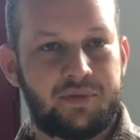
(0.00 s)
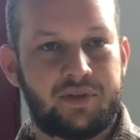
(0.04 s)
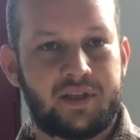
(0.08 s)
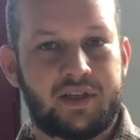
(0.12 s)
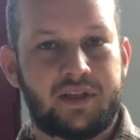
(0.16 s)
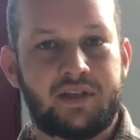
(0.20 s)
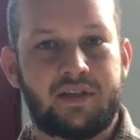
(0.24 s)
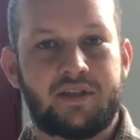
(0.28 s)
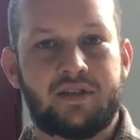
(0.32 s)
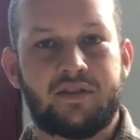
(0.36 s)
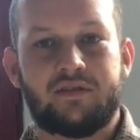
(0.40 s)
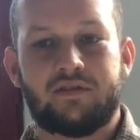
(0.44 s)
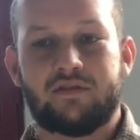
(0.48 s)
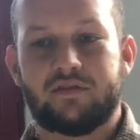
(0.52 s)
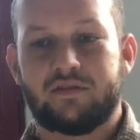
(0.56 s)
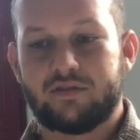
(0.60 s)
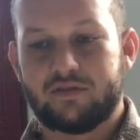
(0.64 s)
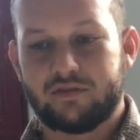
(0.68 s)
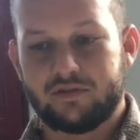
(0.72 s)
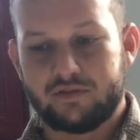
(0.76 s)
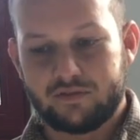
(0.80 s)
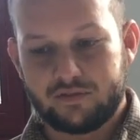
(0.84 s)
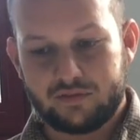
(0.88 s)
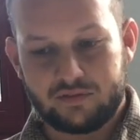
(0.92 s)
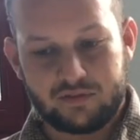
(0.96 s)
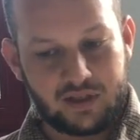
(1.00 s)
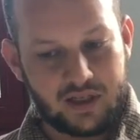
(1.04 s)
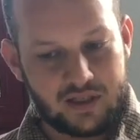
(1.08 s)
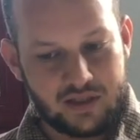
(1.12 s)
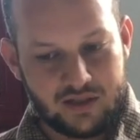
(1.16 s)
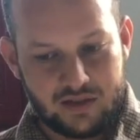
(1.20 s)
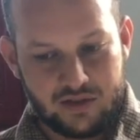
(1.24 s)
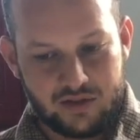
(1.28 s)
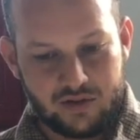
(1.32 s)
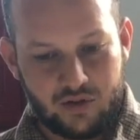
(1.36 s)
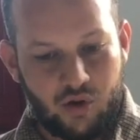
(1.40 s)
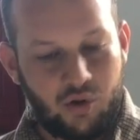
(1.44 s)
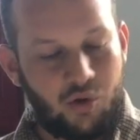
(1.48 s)
then
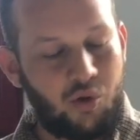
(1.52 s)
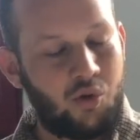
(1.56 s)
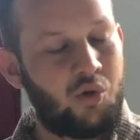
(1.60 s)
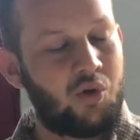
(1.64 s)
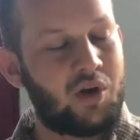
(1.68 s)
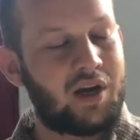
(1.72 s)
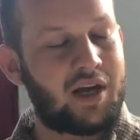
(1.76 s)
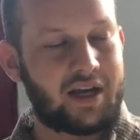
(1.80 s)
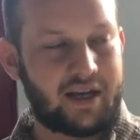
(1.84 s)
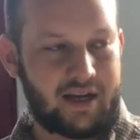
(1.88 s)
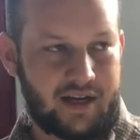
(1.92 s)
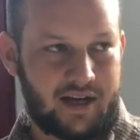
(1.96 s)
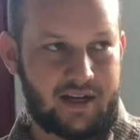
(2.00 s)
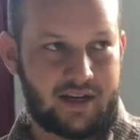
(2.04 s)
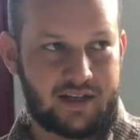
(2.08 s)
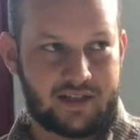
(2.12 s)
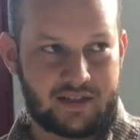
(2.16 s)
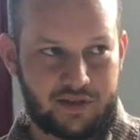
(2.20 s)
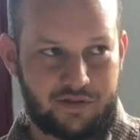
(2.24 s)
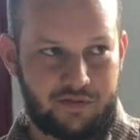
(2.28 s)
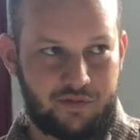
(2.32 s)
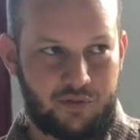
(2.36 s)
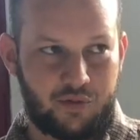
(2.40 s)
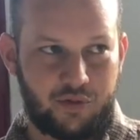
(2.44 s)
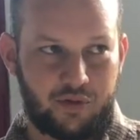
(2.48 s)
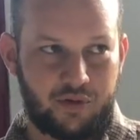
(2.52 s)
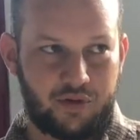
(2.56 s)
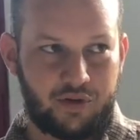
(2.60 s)
that's all I ask for.